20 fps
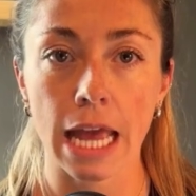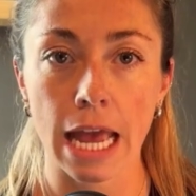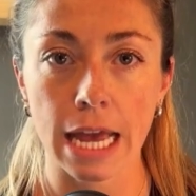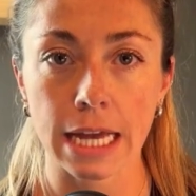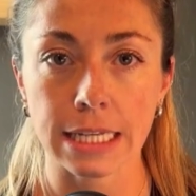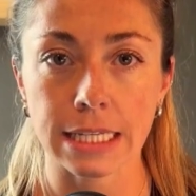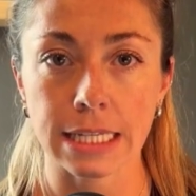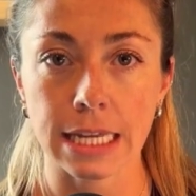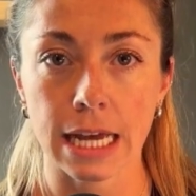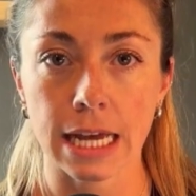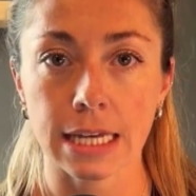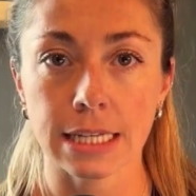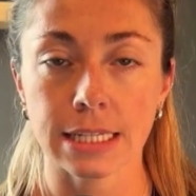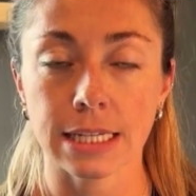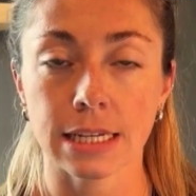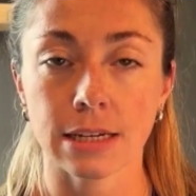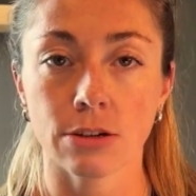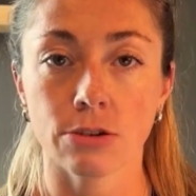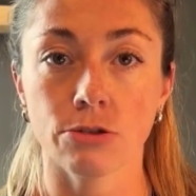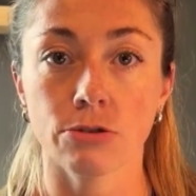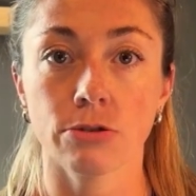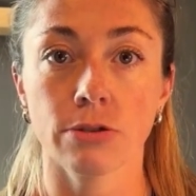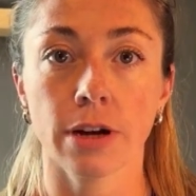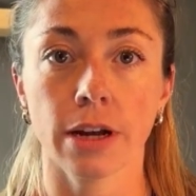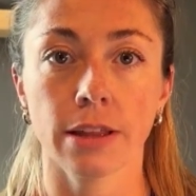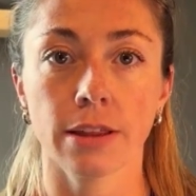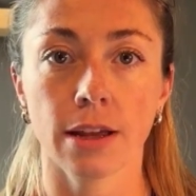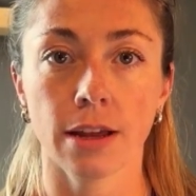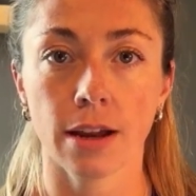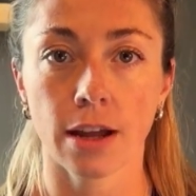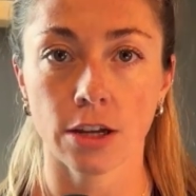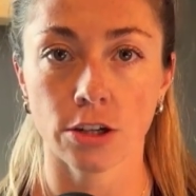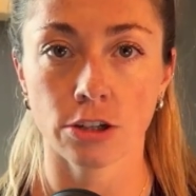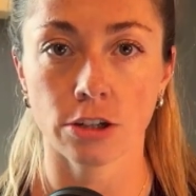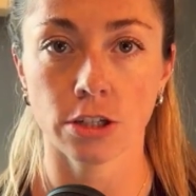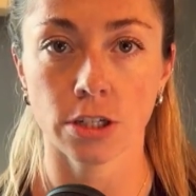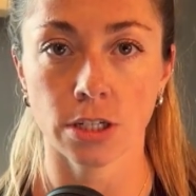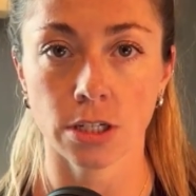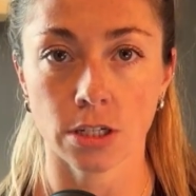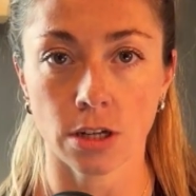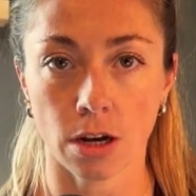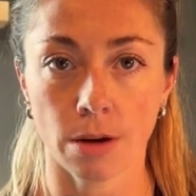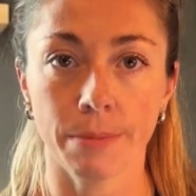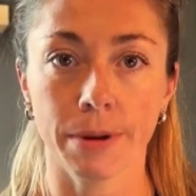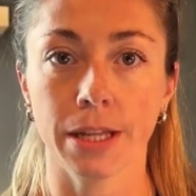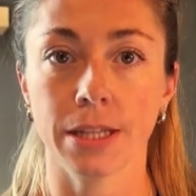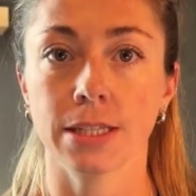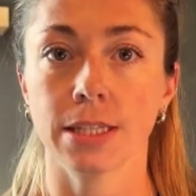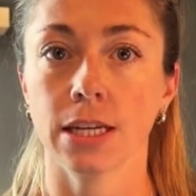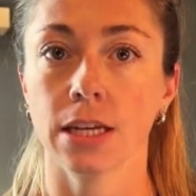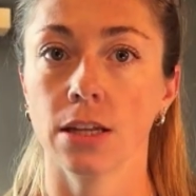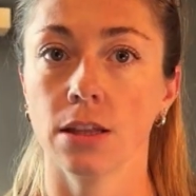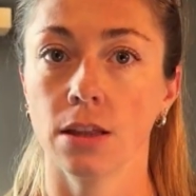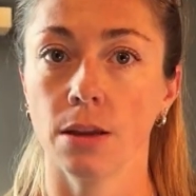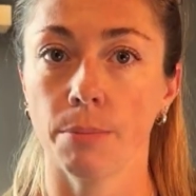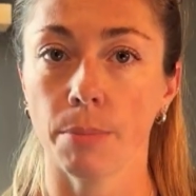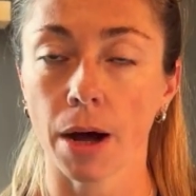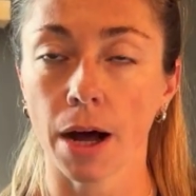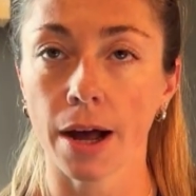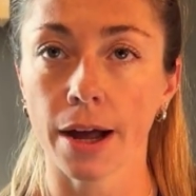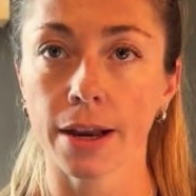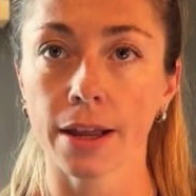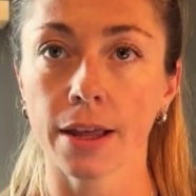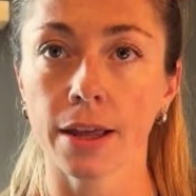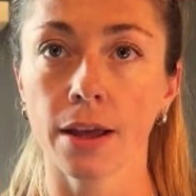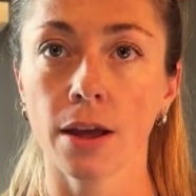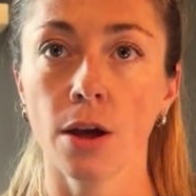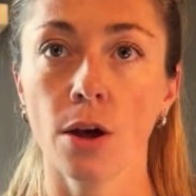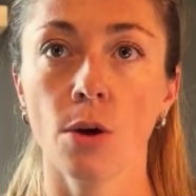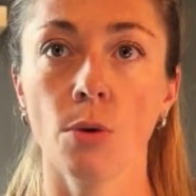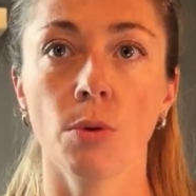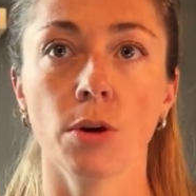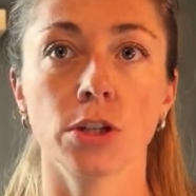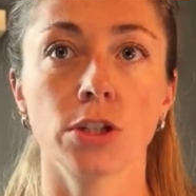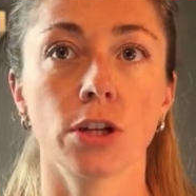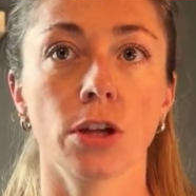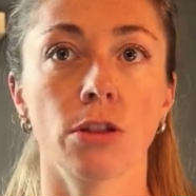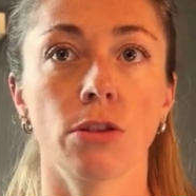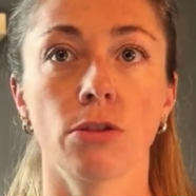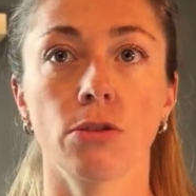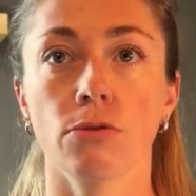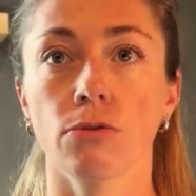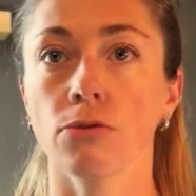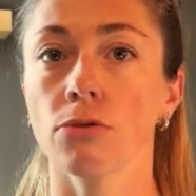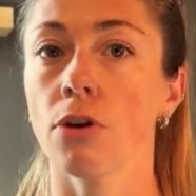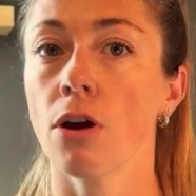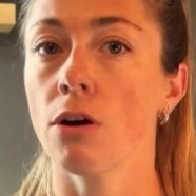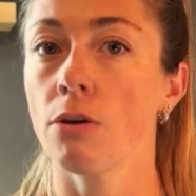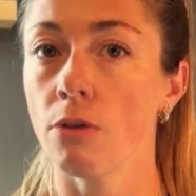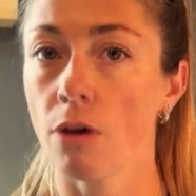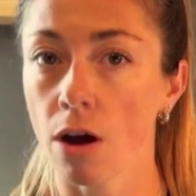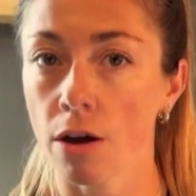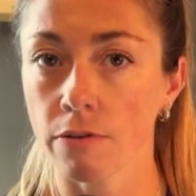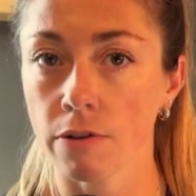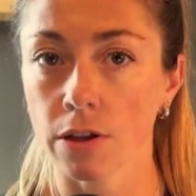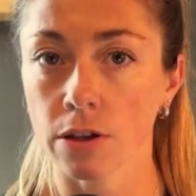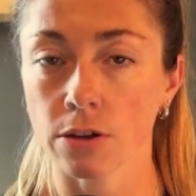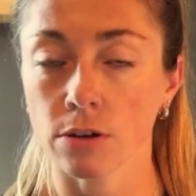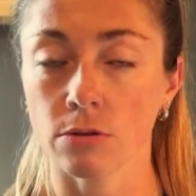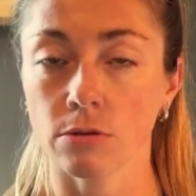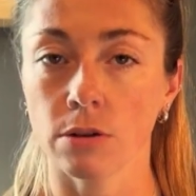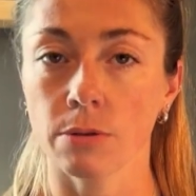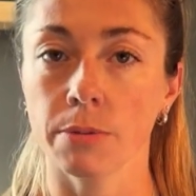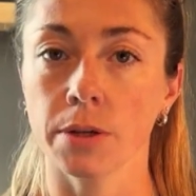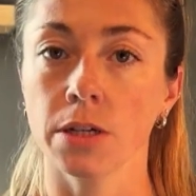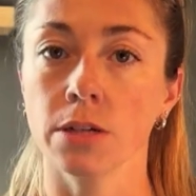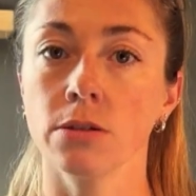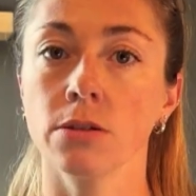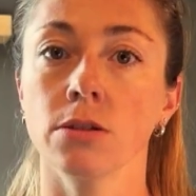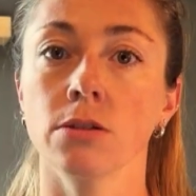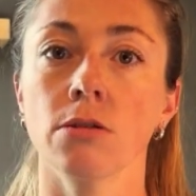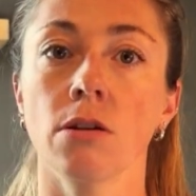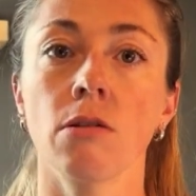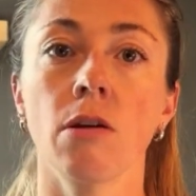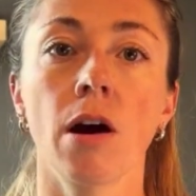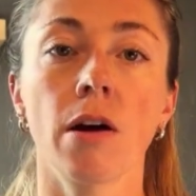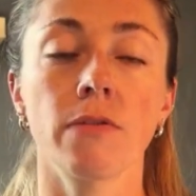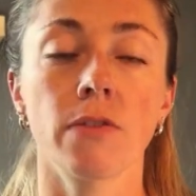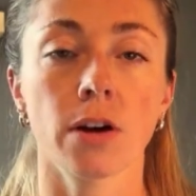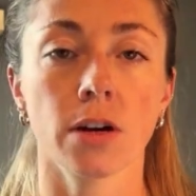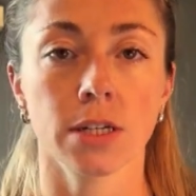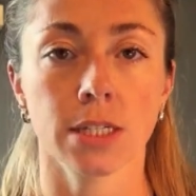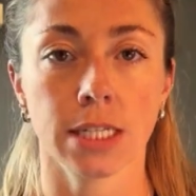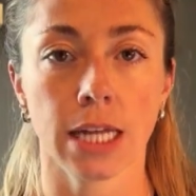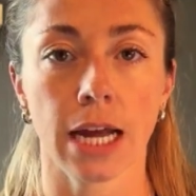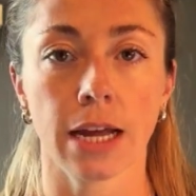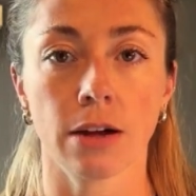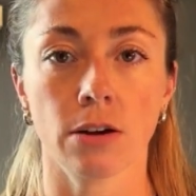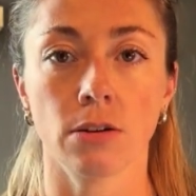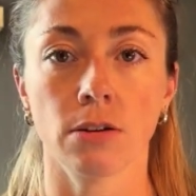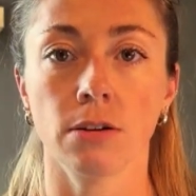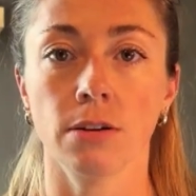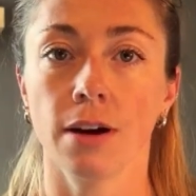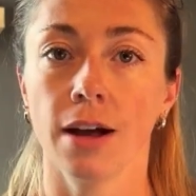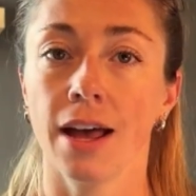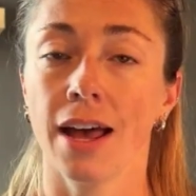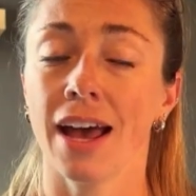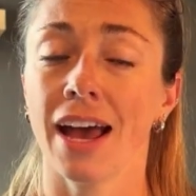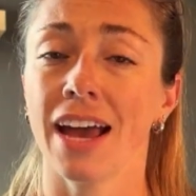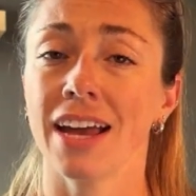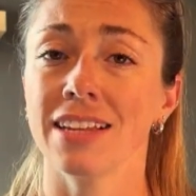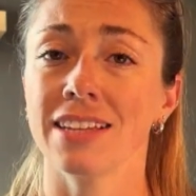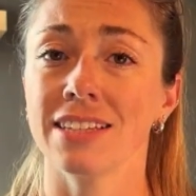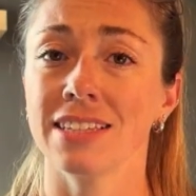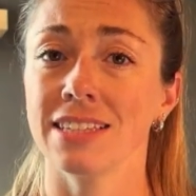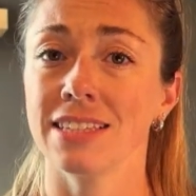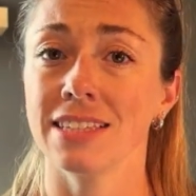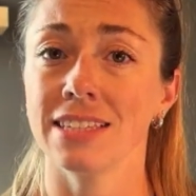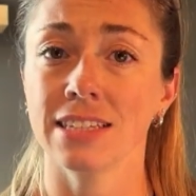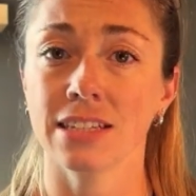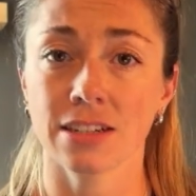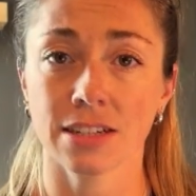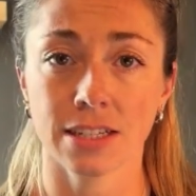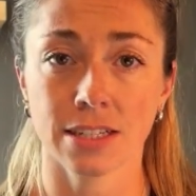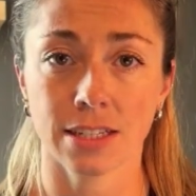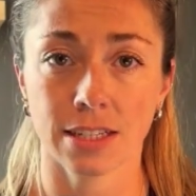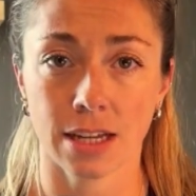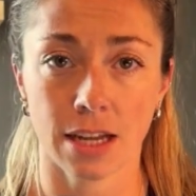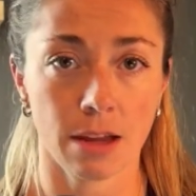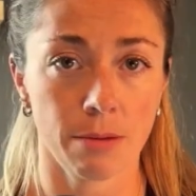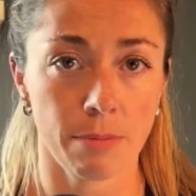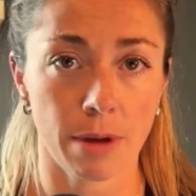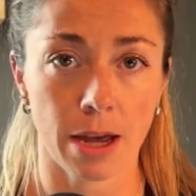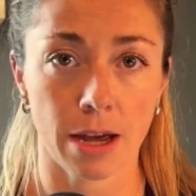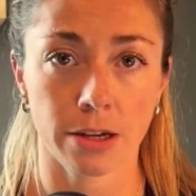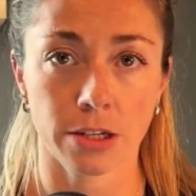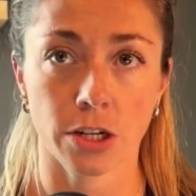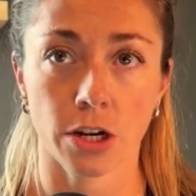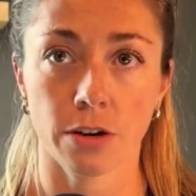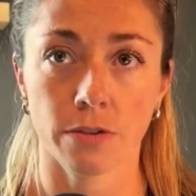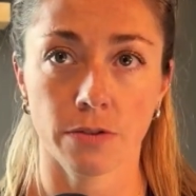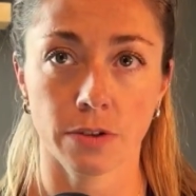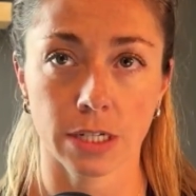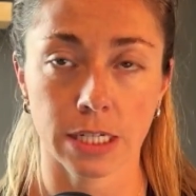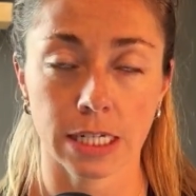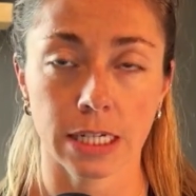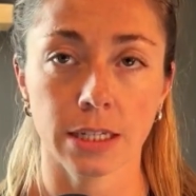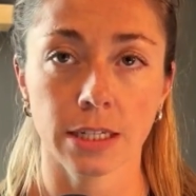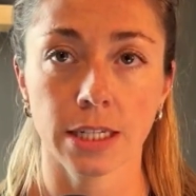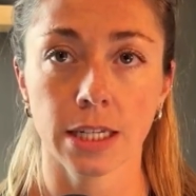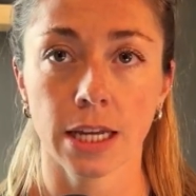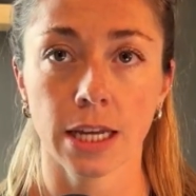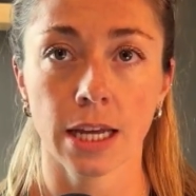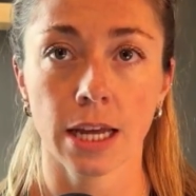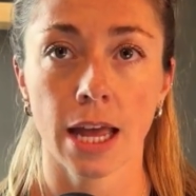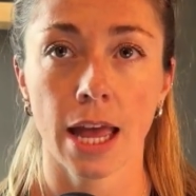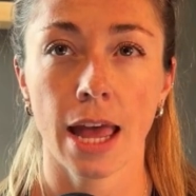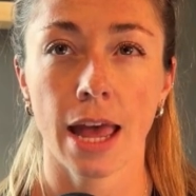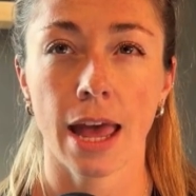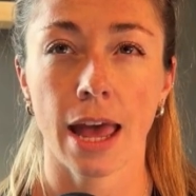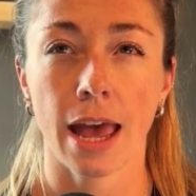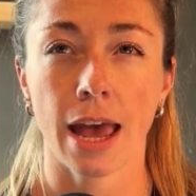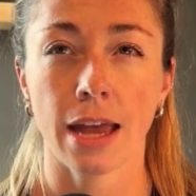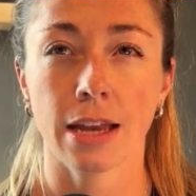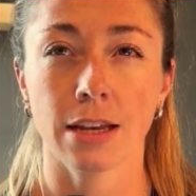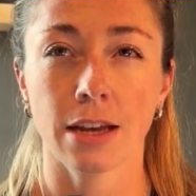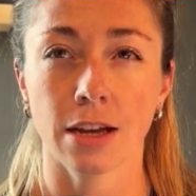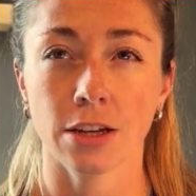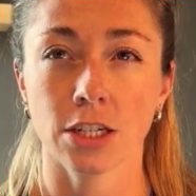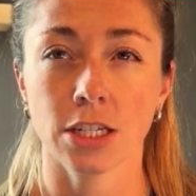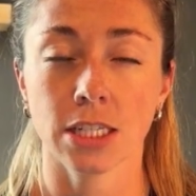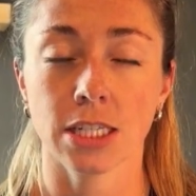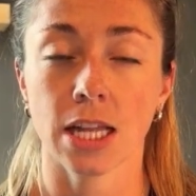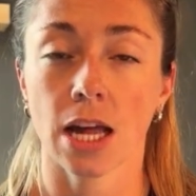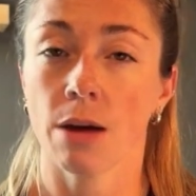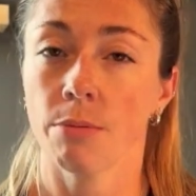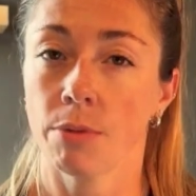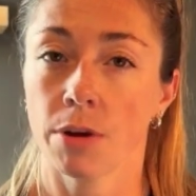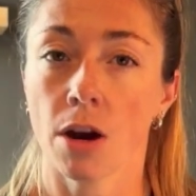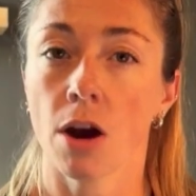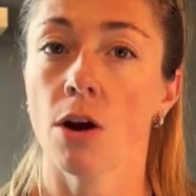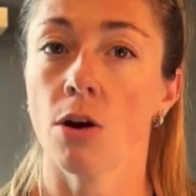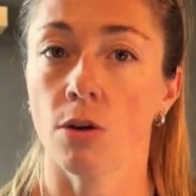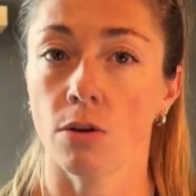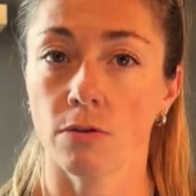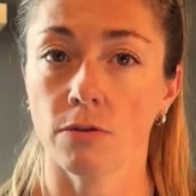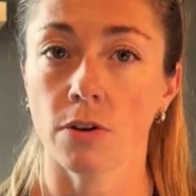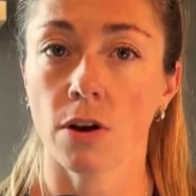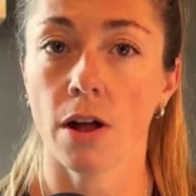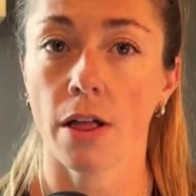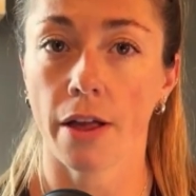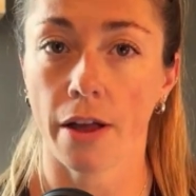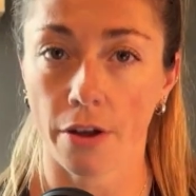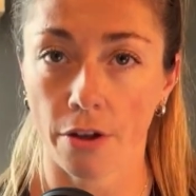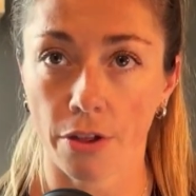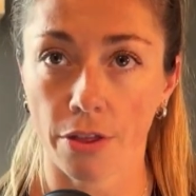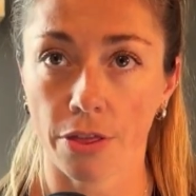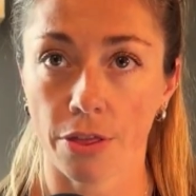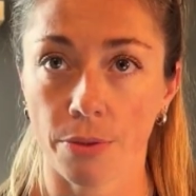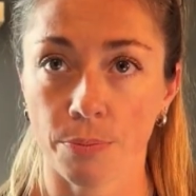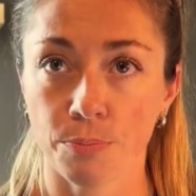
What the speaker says: excess and create that estrogen dominance in the body, which can throw off other hormones, throw off our cycle, and seriously impact our fertility. And not just that, but our overall health.